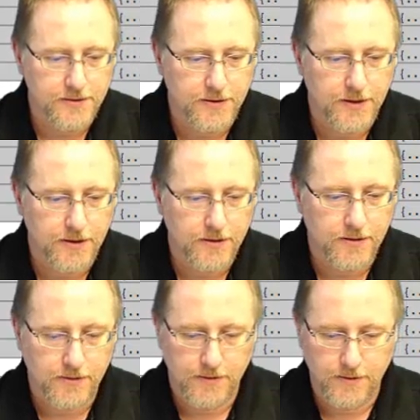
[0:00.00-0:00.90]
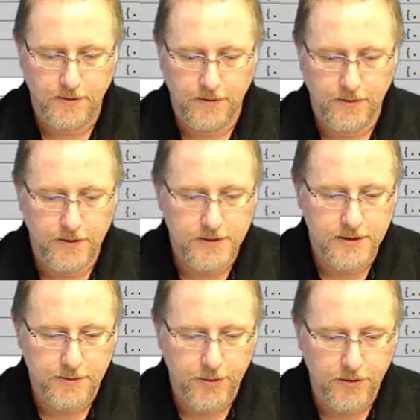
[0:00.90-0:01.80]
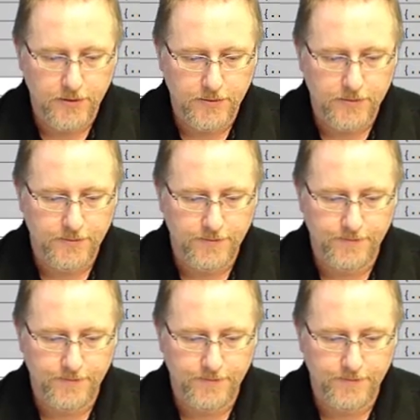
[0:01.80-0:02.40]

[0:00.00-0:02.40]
to the CPU.